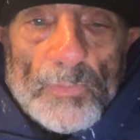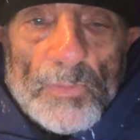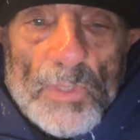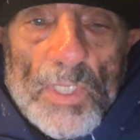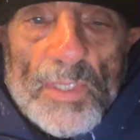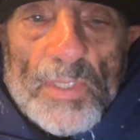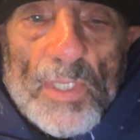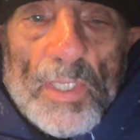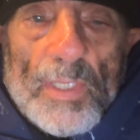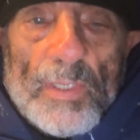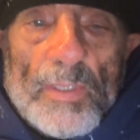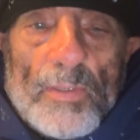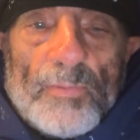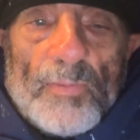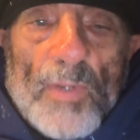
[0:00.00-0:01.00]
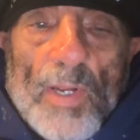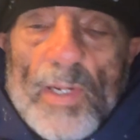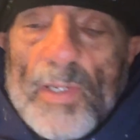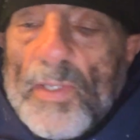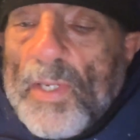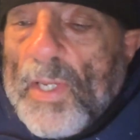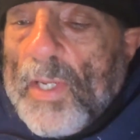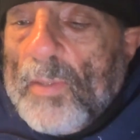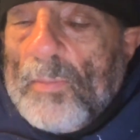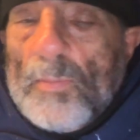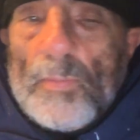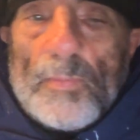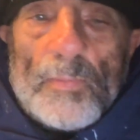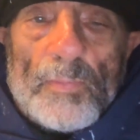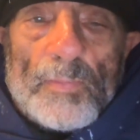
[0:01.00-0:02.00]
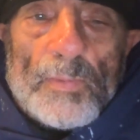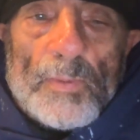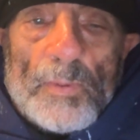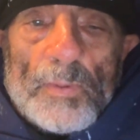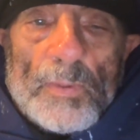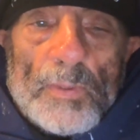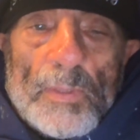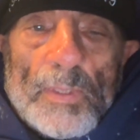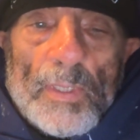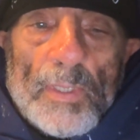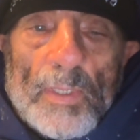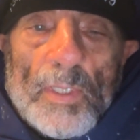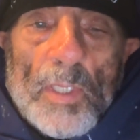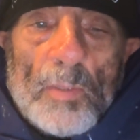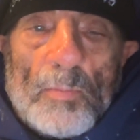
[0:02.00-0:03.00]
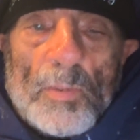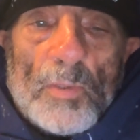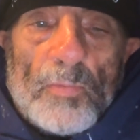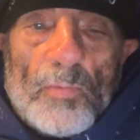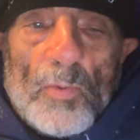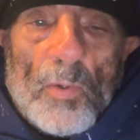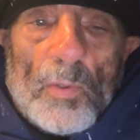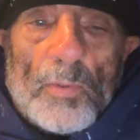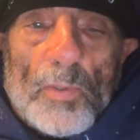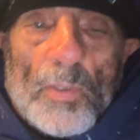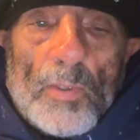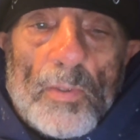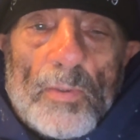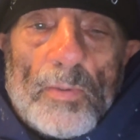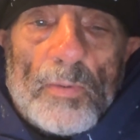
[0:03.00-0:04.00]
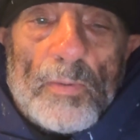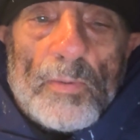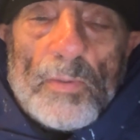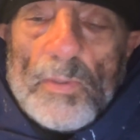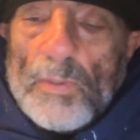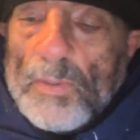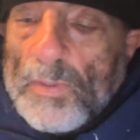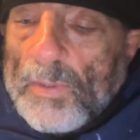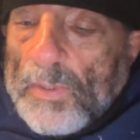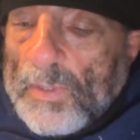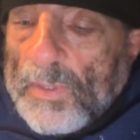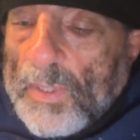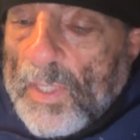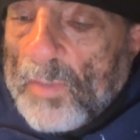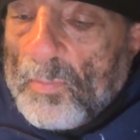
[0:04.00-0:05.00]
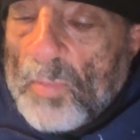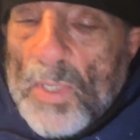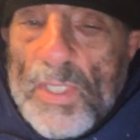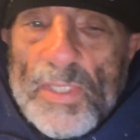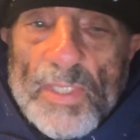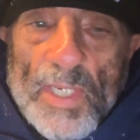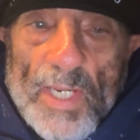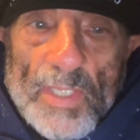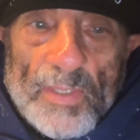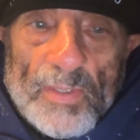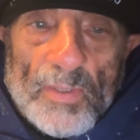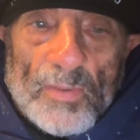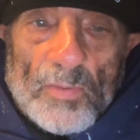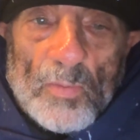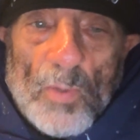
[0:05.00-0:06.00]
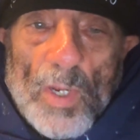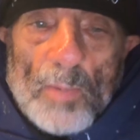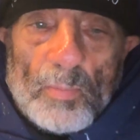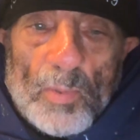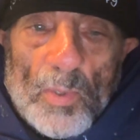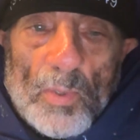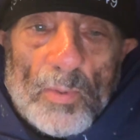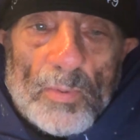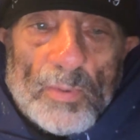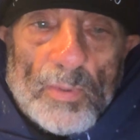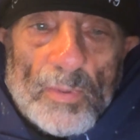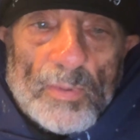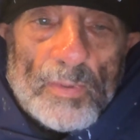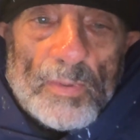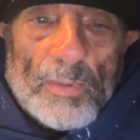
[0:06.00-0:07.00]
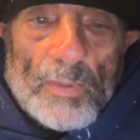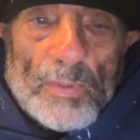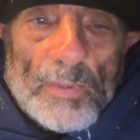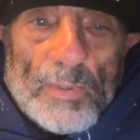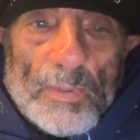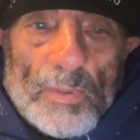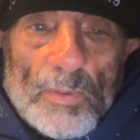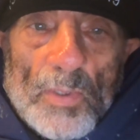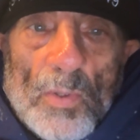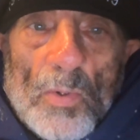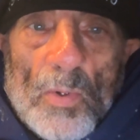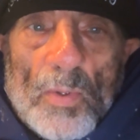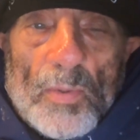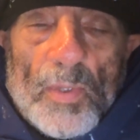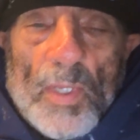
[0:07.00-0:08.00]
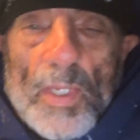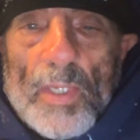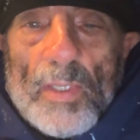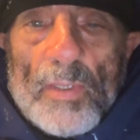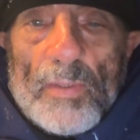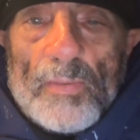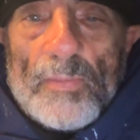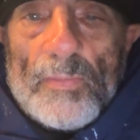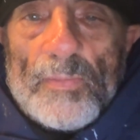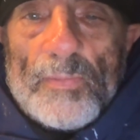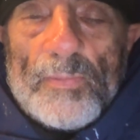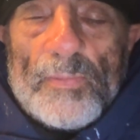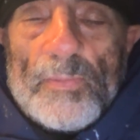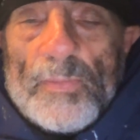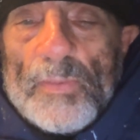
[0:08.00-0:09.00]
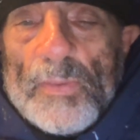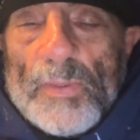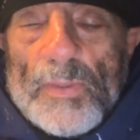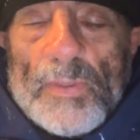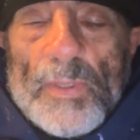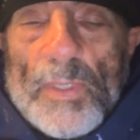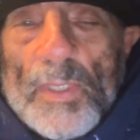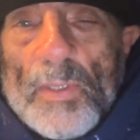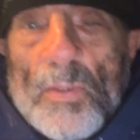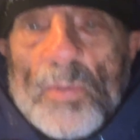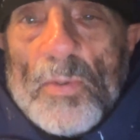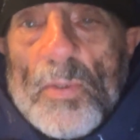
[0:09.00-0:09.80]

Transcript: Just delete the file name and keep the folder, and then press enter to upload the whole thing in